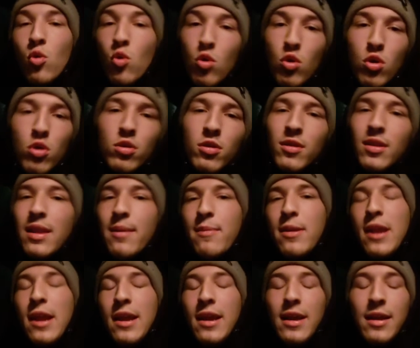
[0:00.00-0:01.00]
Or
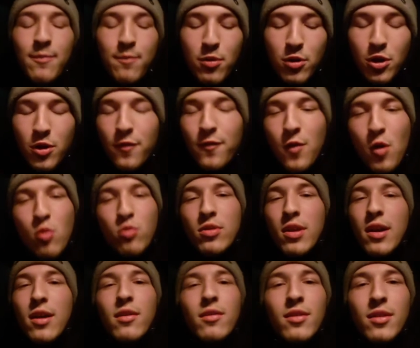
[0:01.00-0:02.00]
eliminate and put your phone
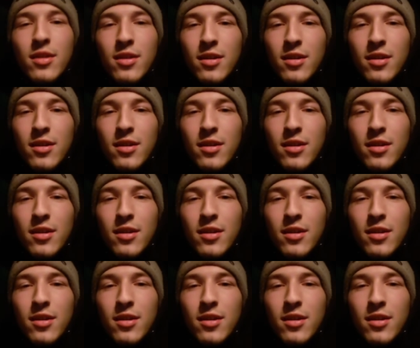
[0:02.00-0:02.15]
down.